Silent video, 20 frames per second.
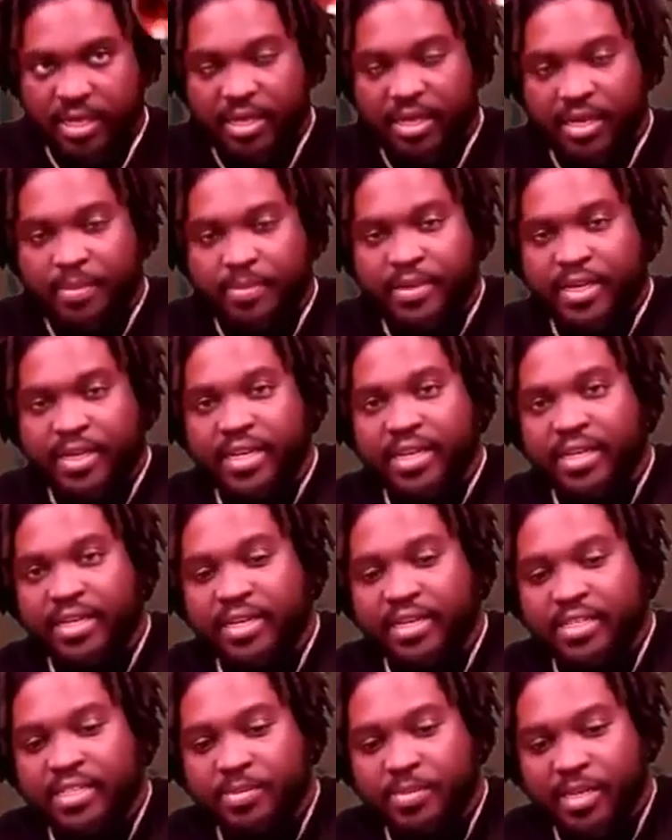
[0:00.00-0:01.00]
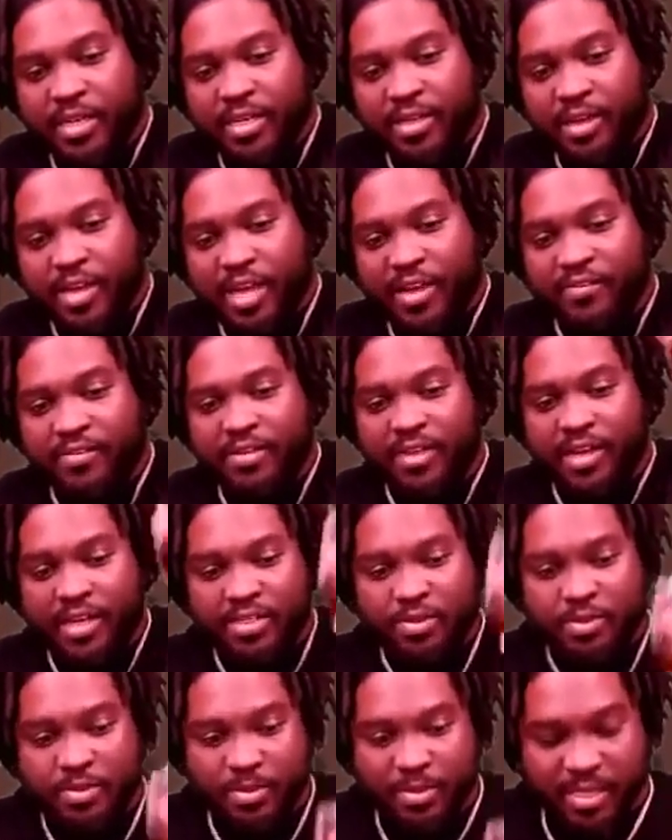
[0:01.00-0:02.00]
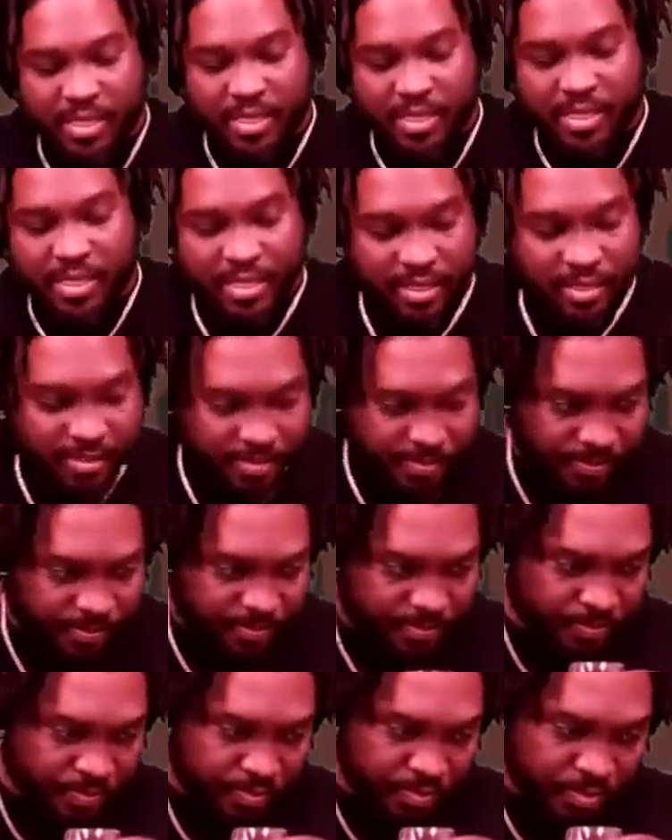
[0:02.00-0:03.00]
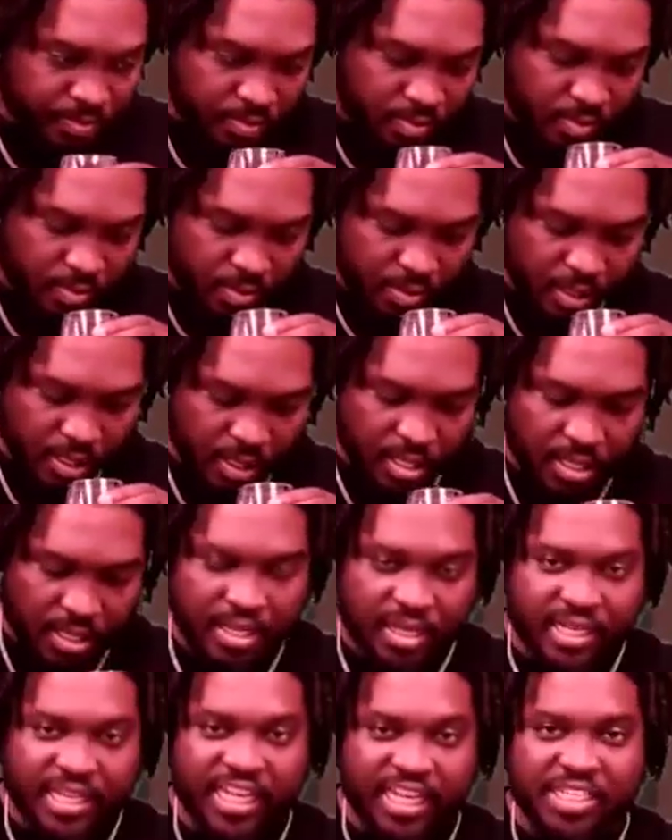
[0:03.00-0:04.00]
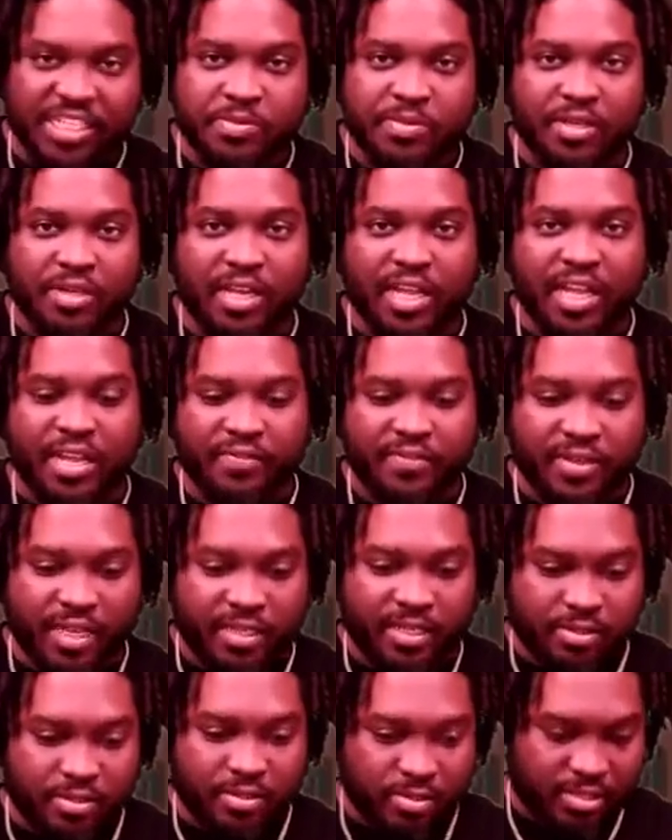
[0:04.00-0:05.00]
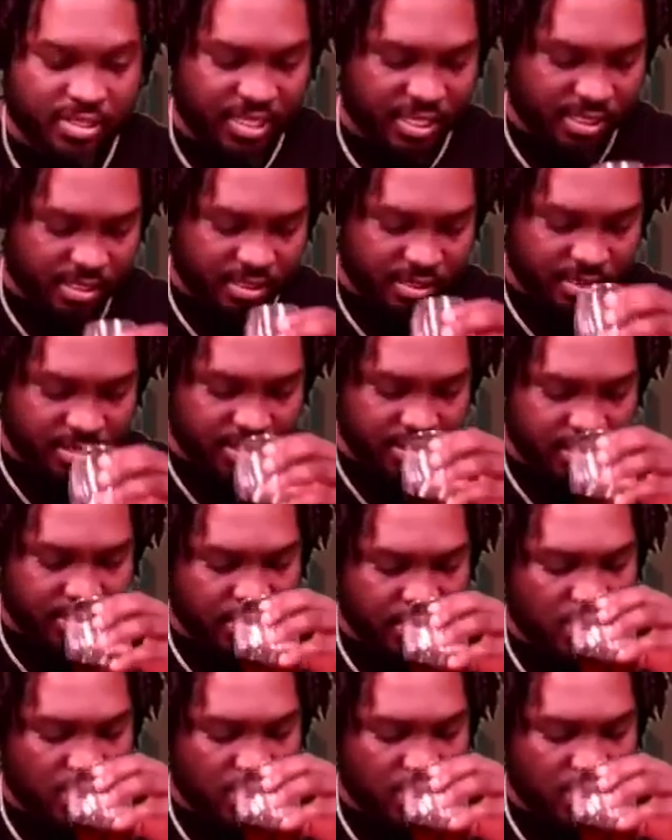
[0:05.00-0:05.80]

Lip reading: let me end this, man. Y'all have a nice one, man. Catch me on live in like 2 seconds.